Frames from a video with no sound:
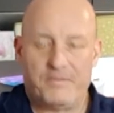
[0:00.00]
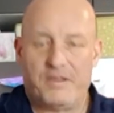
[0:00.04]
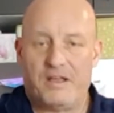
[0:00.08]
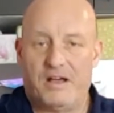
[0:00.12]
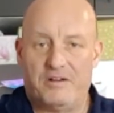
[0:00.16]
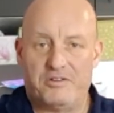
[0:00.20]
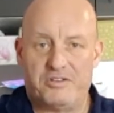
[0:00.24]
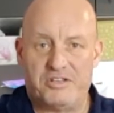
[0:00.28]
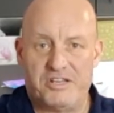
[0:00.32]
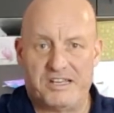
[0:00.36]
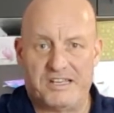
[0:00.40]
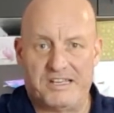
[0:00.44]

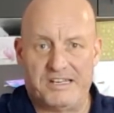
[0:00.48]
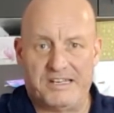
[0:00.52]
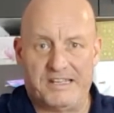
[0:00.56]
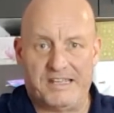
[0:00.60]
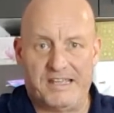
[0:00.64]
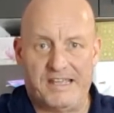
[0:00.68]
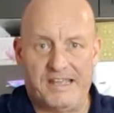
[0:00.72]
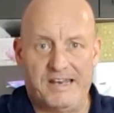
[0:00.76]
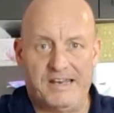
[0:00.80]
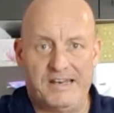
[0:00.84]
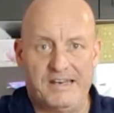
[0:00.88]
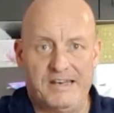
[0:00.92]
I'll check it
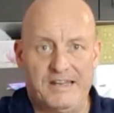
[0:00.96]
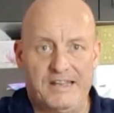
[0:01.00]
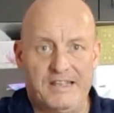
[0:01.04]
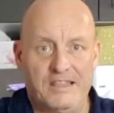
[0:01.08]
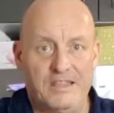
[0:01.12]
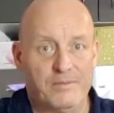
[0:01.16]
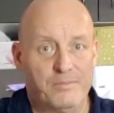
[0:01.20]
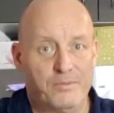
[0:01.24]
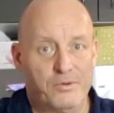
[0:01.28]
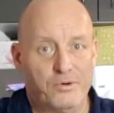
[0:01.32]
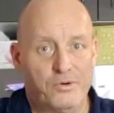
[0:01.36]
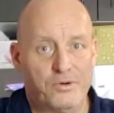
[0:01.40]
again in
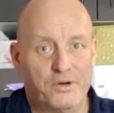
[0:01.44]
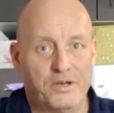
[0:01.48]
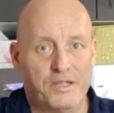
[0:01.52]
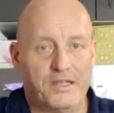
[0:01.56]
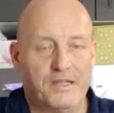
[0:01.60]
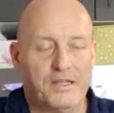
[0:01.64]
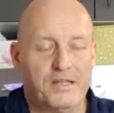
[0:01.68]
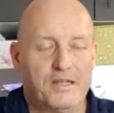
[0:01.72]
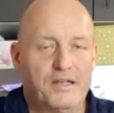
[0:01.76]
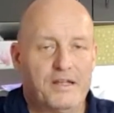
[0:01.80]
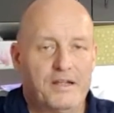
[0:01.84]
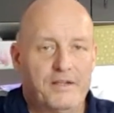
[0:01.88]
the
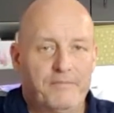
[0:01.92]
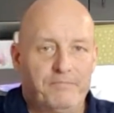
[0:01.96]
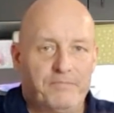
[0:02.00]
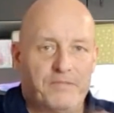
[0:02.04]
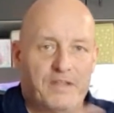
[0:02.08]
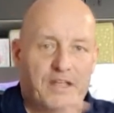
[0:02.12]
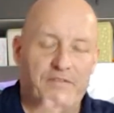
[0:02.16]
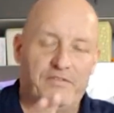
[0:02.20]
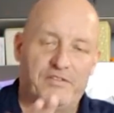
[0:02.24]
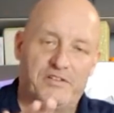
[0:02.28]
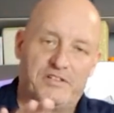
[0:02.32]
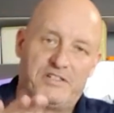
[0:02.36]
morning.
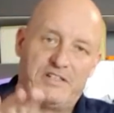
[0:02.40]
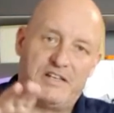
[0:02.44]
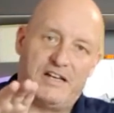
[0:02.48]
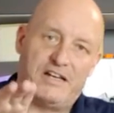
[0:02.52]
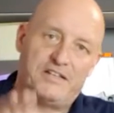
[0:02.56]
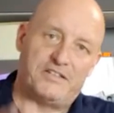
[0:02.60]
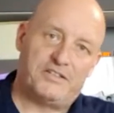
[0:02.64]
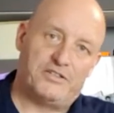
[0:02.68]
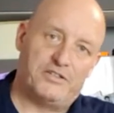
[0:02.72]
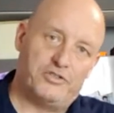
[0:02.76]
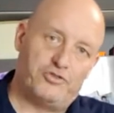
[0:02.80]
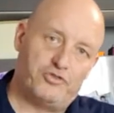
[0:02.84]
If it
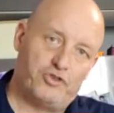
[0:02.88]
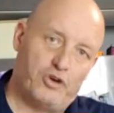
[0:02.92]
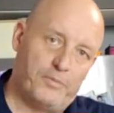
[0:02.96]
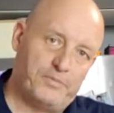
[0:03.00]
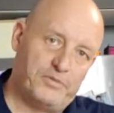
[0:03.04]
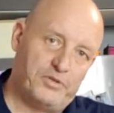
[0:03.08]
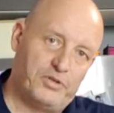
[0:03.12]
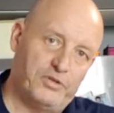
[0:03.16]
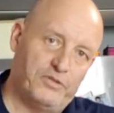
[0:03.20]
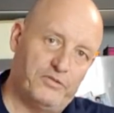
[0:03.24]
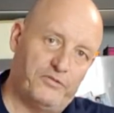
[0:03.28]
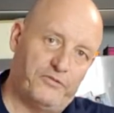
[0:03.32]
starts to
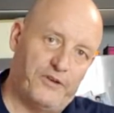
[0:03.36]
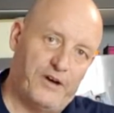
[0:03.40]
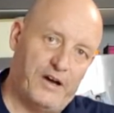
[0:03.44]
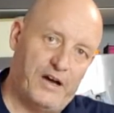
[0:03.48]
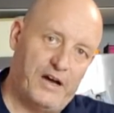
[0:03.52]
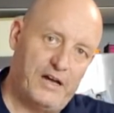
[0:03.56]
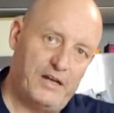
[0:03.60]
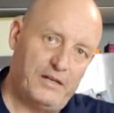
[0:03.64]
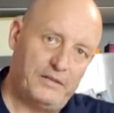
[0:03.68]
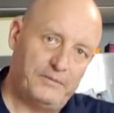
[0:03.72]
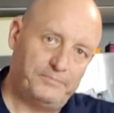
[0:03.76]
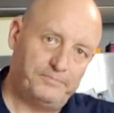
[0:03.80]
drop too
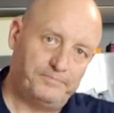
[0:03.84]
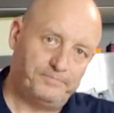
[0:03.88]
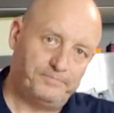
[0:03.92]
far,